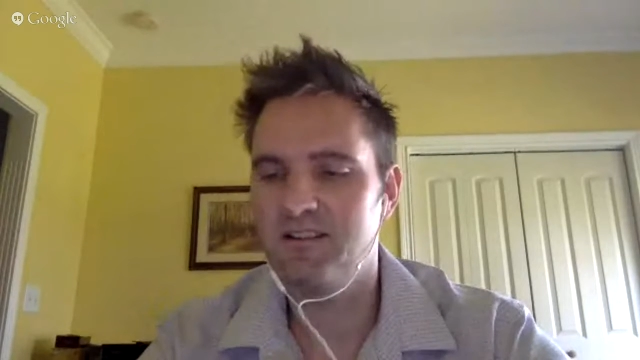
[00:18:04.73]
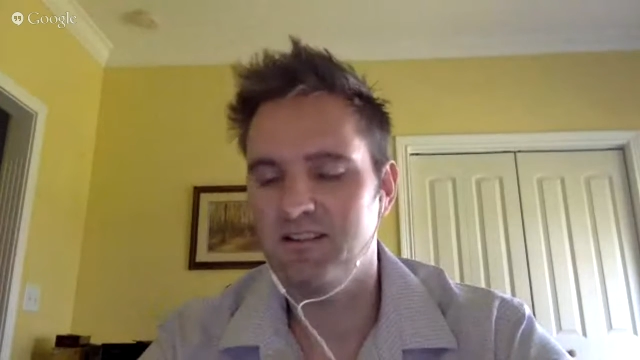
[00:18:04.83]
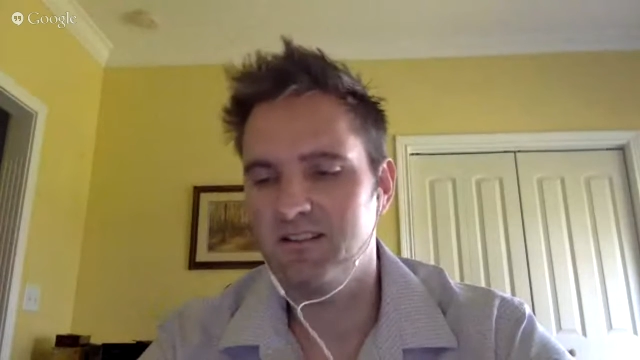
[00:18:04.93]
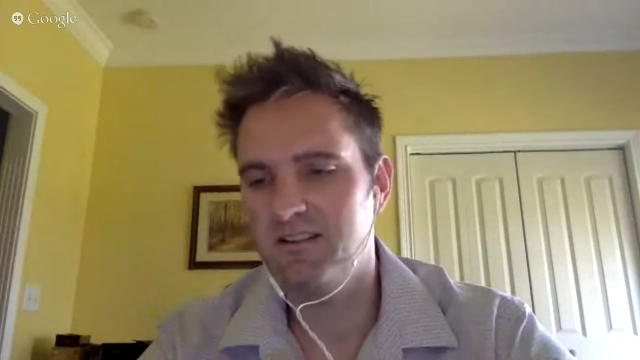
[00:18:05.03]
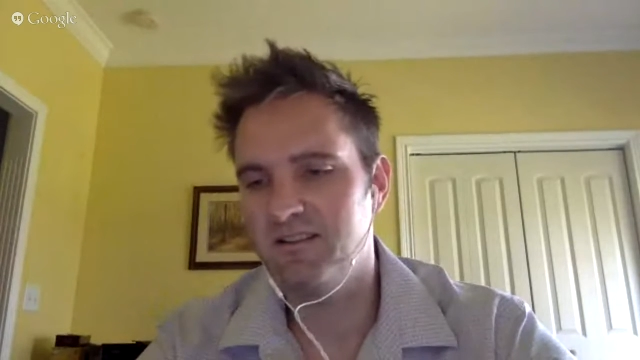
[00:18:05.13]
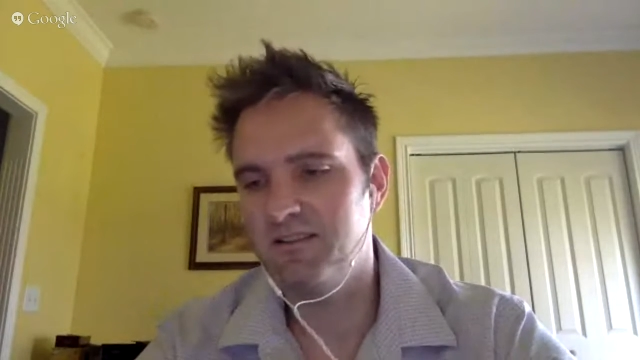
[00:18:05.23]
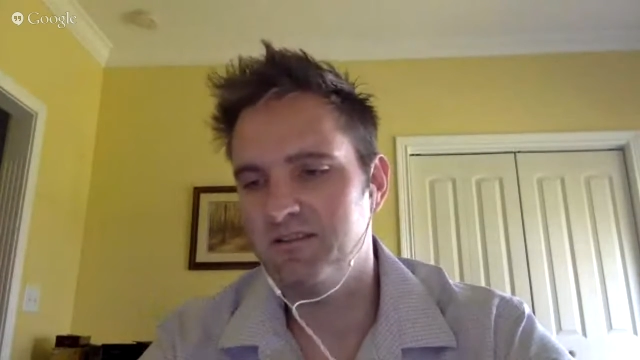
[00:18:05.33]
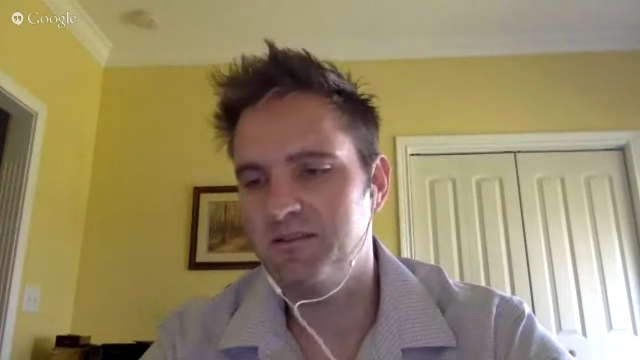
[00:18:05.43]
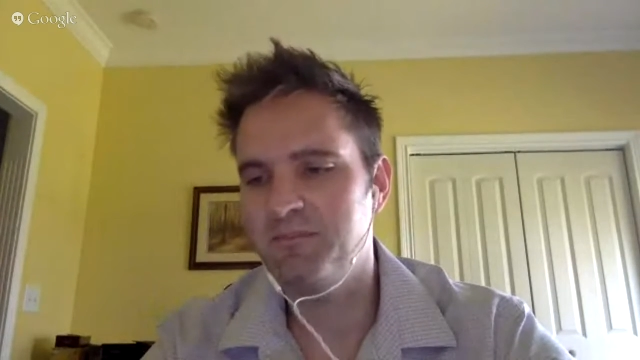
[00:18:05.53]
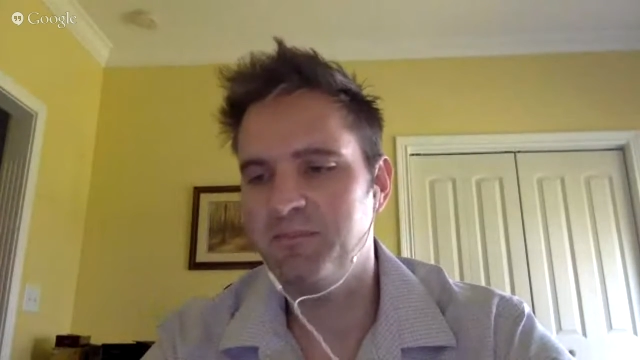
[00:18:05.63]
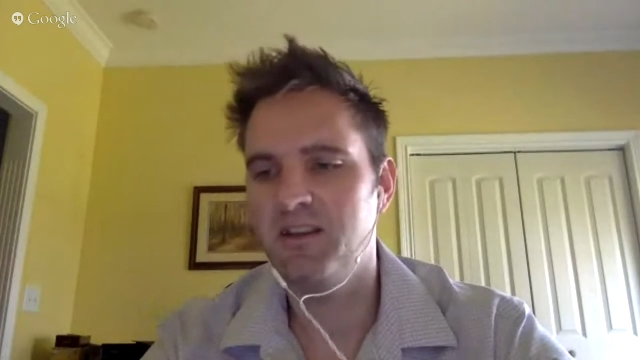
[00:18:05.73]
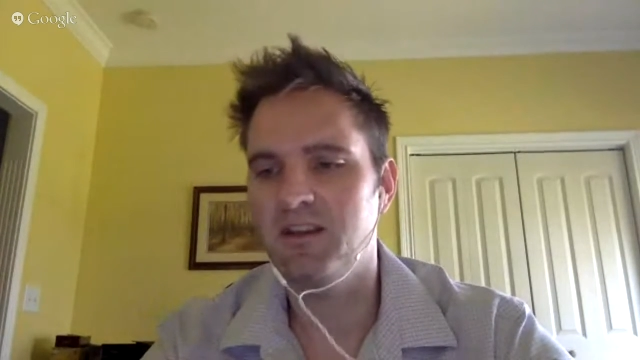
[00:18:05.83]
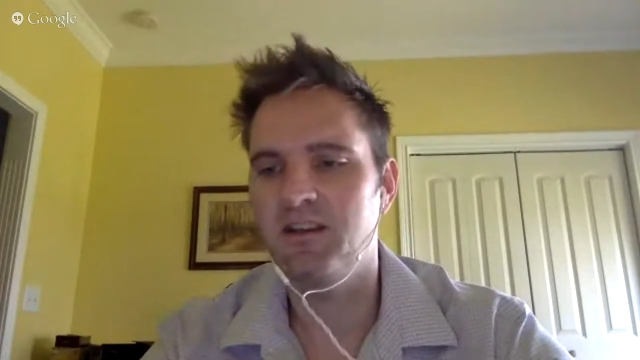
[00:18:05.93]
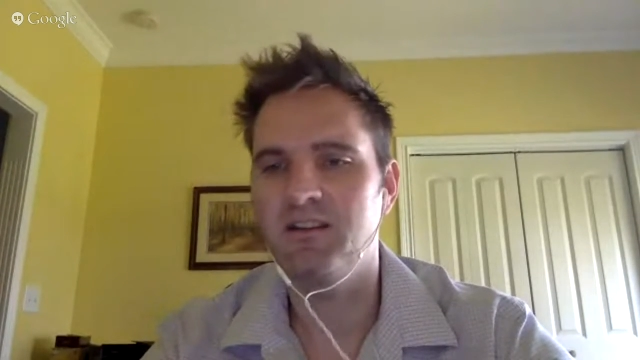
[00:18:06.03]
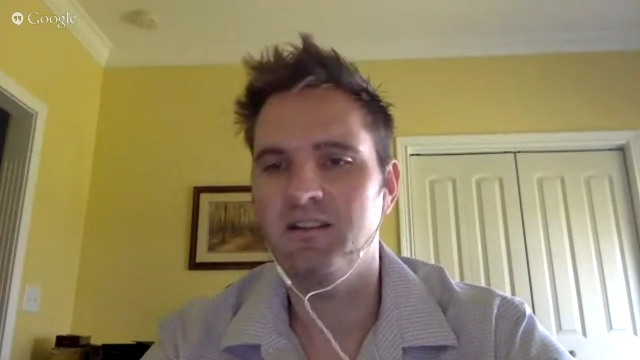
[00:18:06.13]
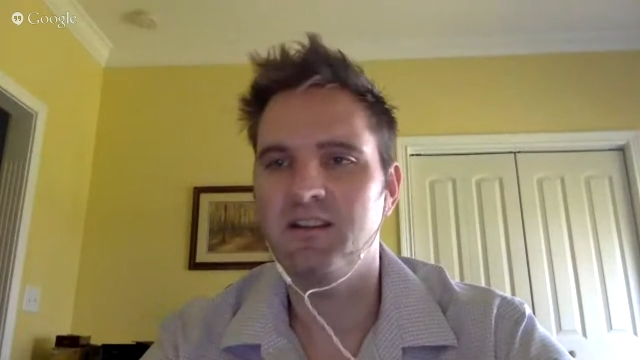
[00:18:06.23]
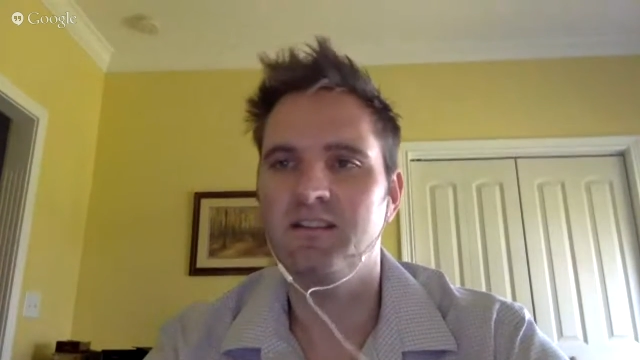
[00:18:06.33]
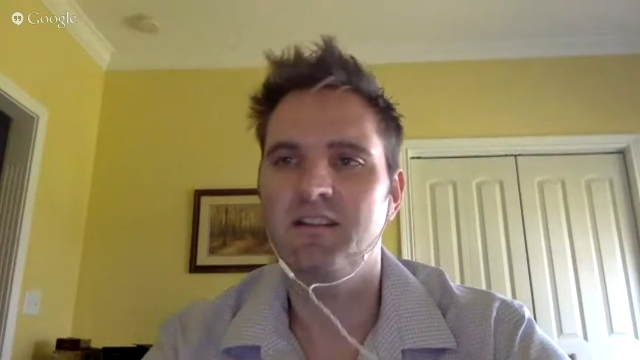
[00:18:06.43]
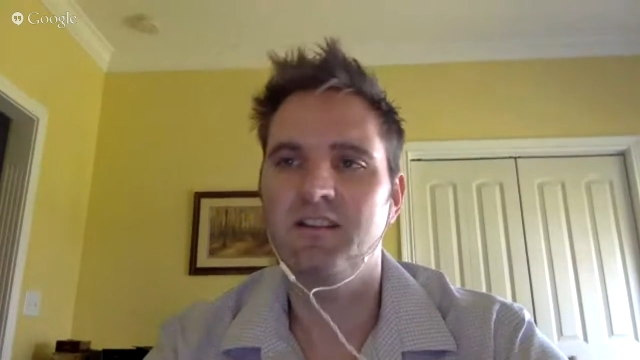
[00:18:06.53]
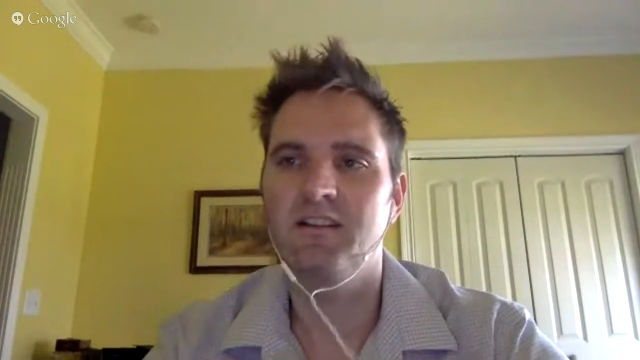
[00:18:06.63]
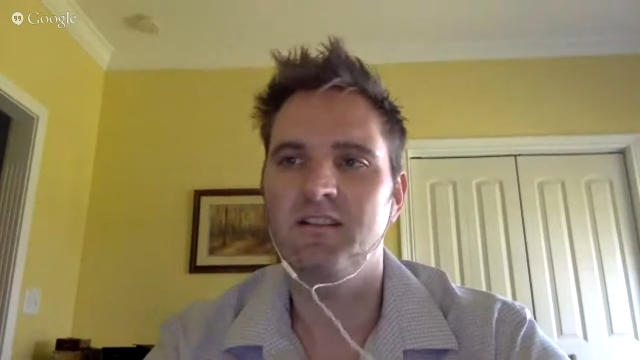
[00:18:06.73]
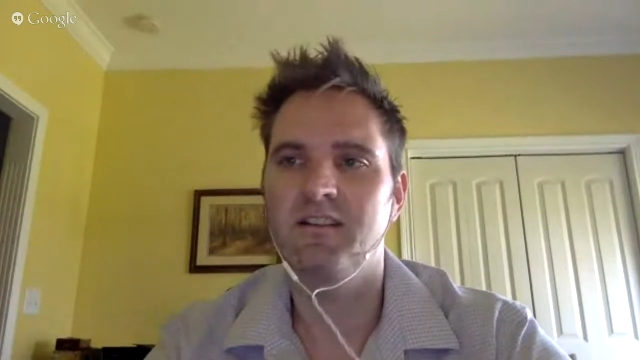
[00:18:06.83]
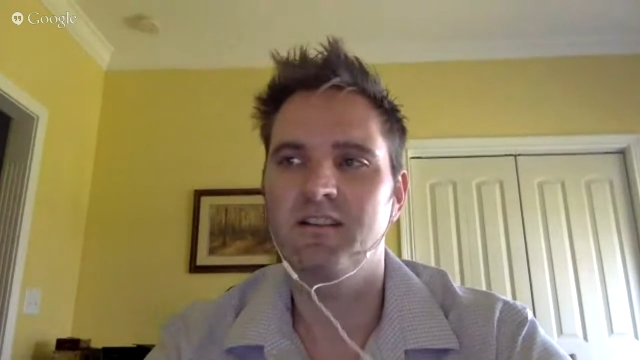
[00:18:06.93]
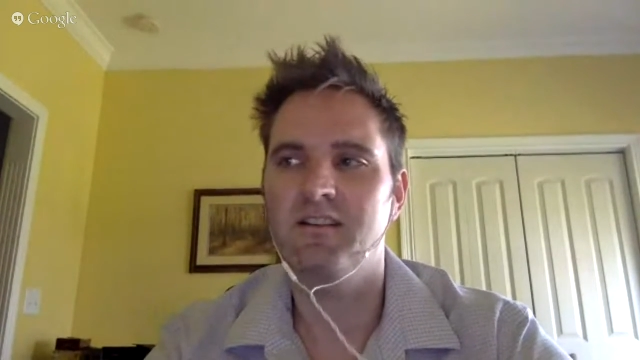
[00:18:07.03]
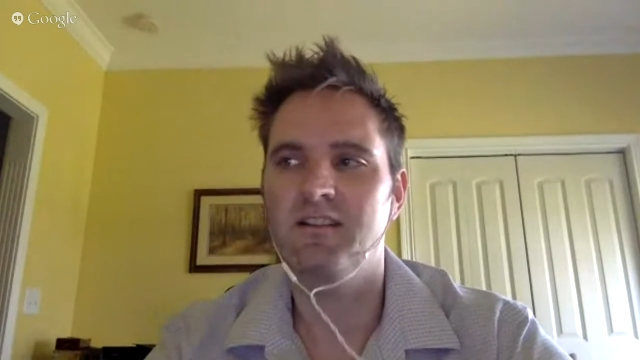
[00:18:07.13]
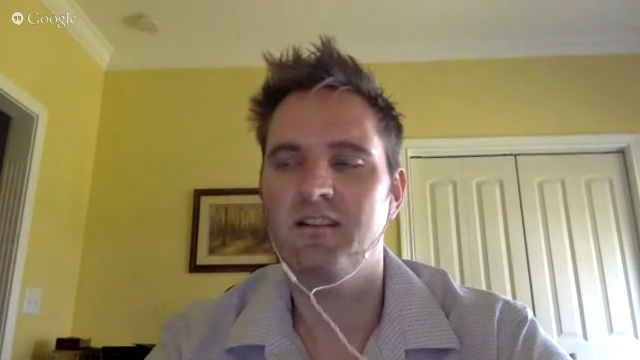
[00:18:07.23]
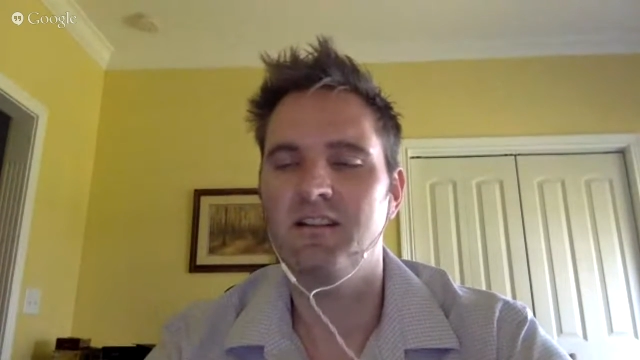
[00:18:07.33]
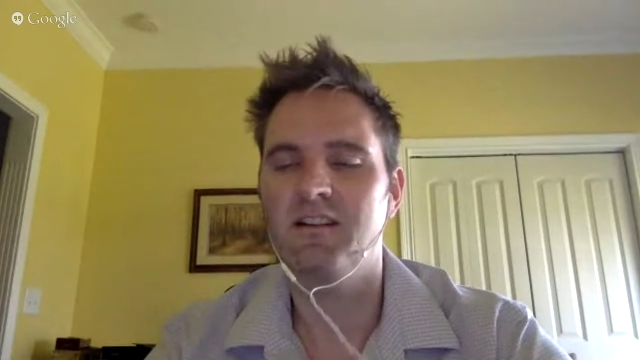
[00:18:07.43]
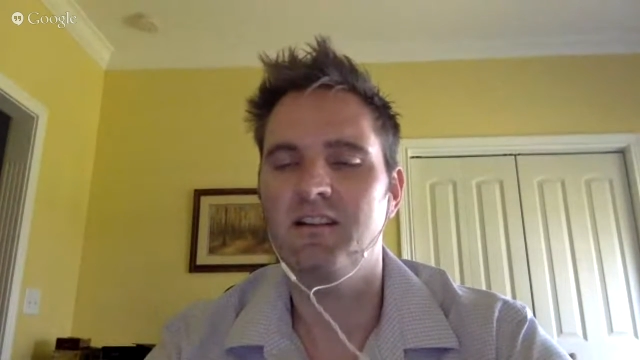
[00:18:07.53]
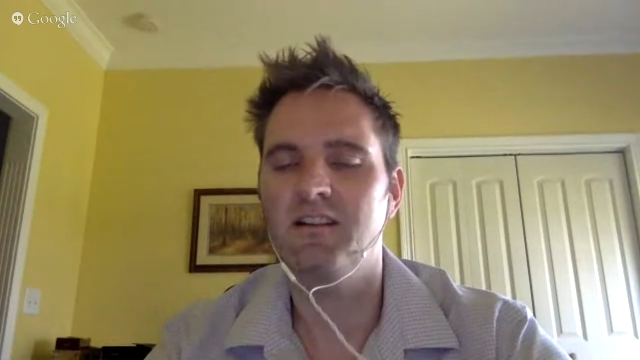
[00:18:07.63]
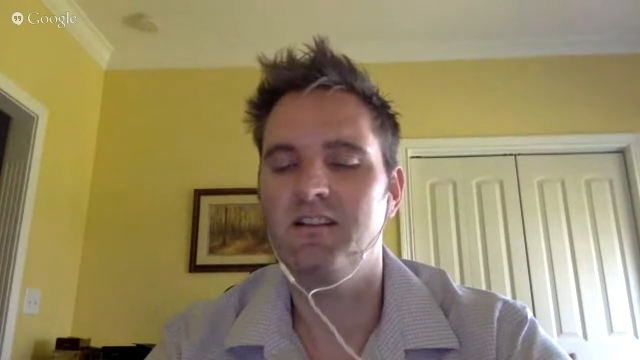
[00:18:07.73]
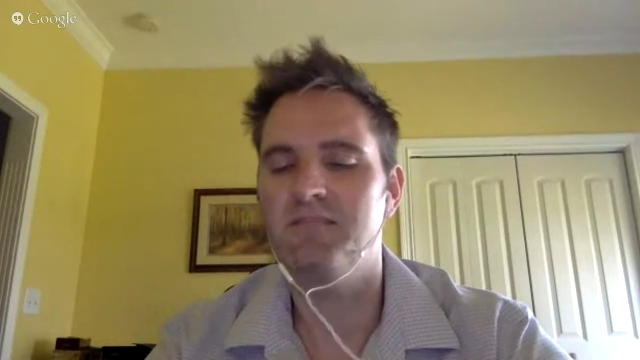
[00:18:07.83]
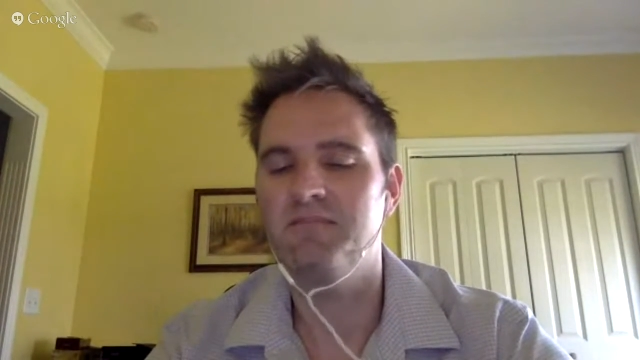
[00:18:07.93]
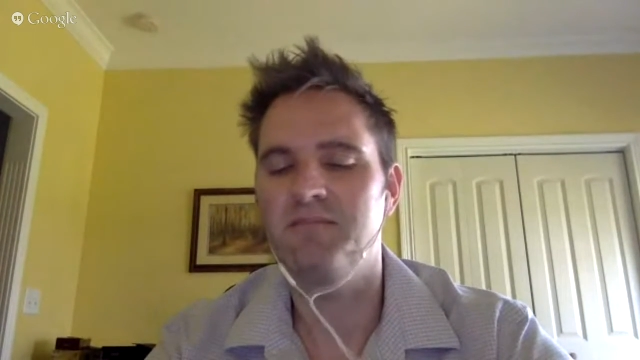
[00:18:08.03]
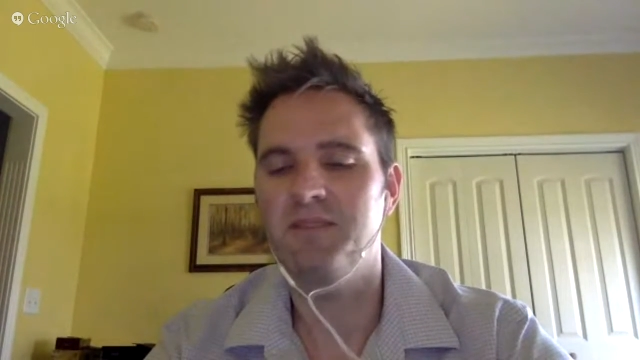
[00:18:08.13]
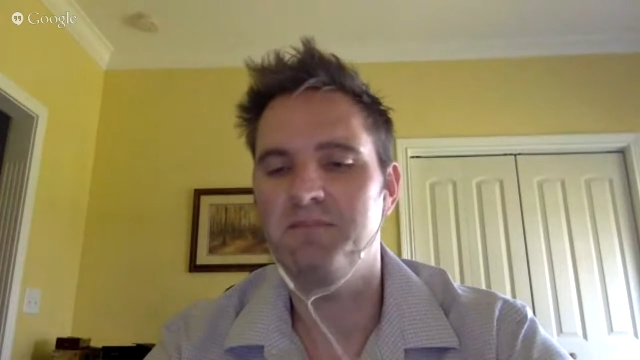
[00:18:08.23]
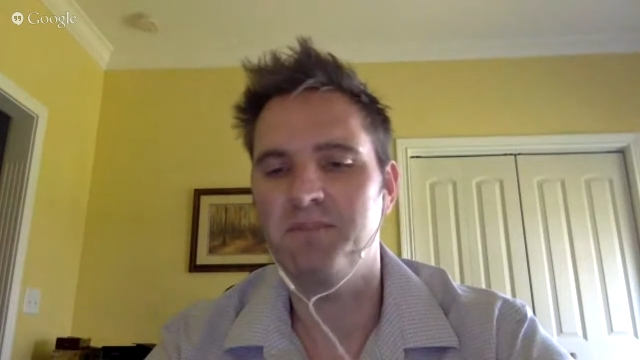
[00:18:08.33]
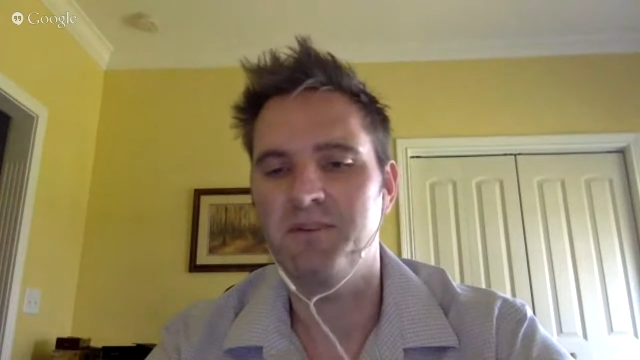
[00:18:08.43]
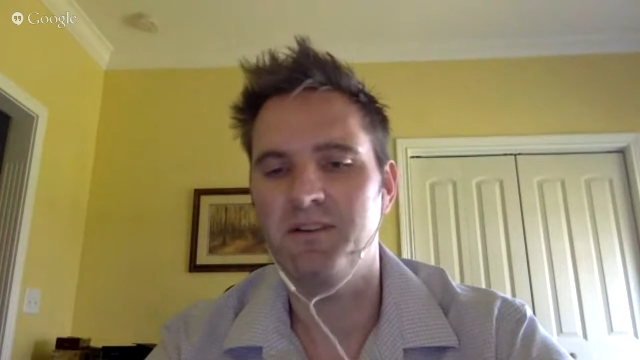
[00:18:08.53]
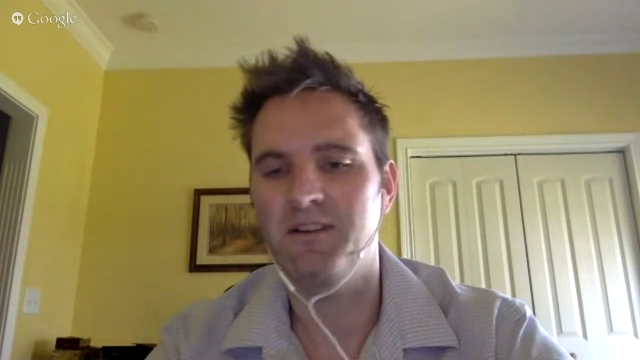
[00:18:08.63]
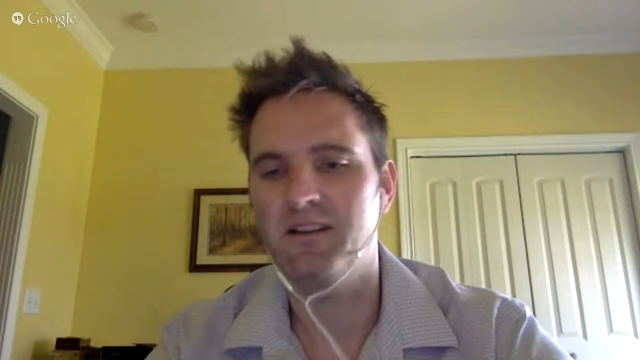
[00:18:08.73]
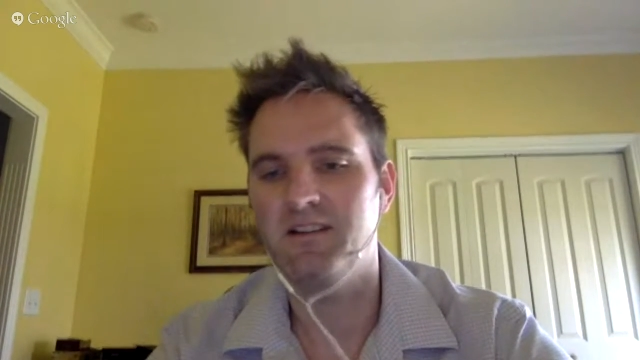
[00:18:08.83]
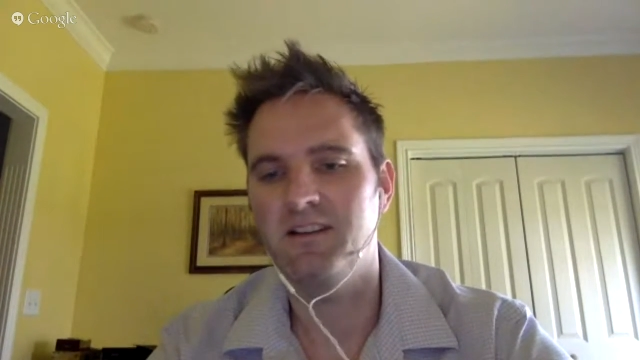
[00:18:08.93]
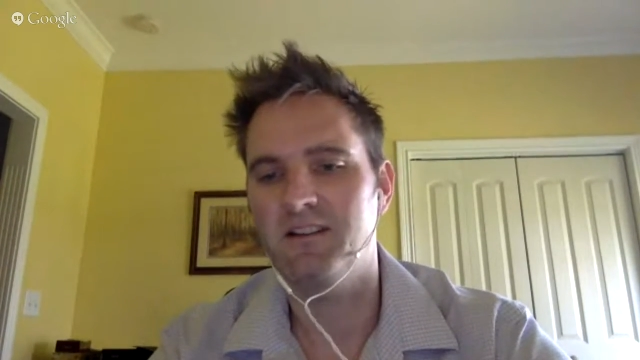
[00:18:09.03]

and then we ping, and that's it. It's like, okay, I'm burned out now.